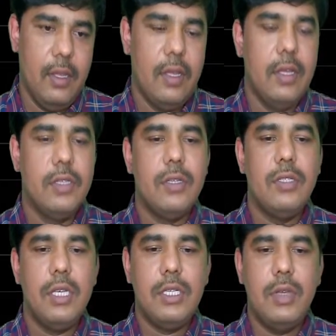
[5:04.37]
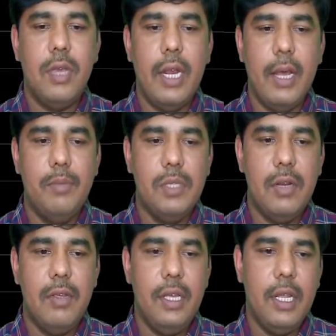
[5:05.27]
So just you can observe
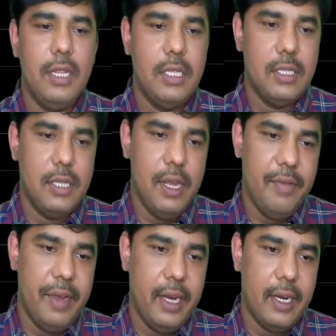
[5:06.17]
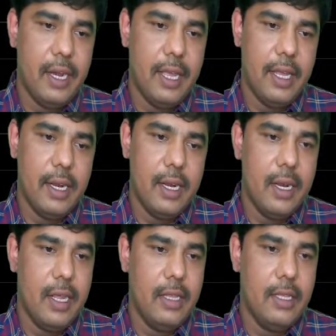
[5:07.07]
here, this 3 factorial I can write
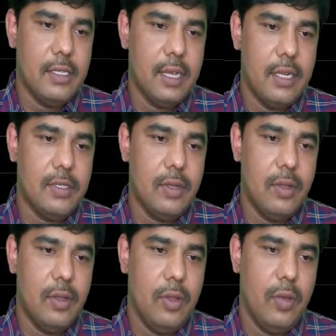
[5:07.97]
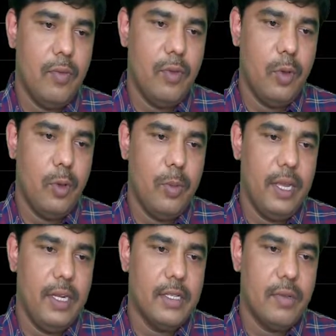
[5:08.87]
like this also, 4
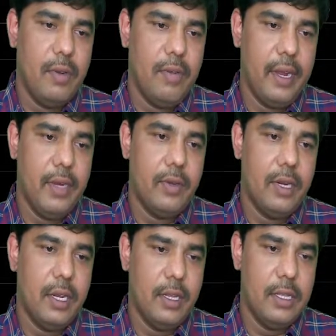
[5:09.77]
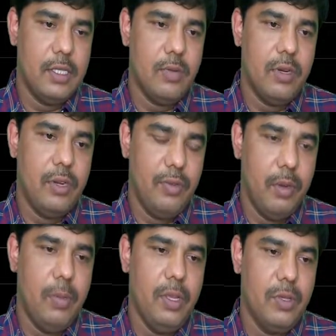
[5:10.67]
minus 1 factorial. This one it will
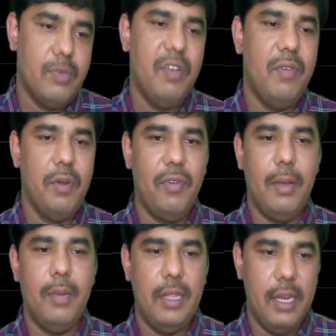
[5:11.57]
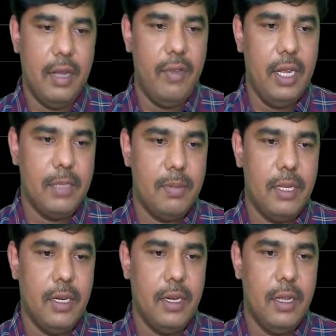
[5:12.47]
be useful for formula, then I will
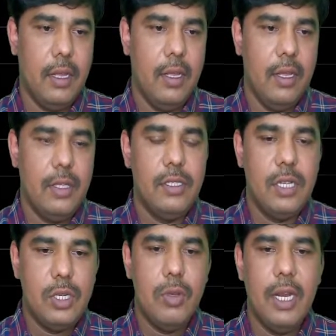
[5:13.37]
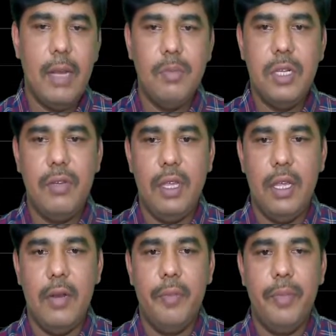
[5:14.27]
explain. Just you can observe here.
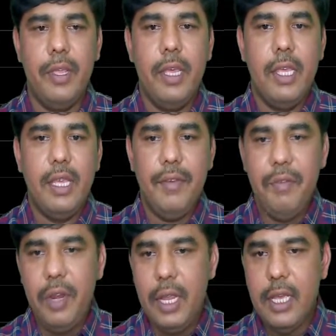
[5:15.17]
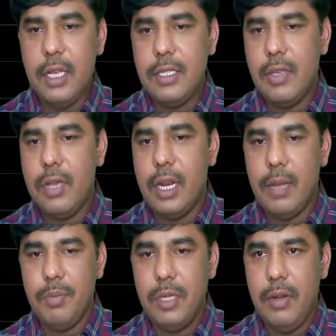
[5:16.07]
Every case you can
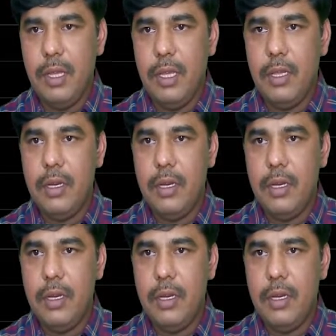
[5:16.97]
observe here.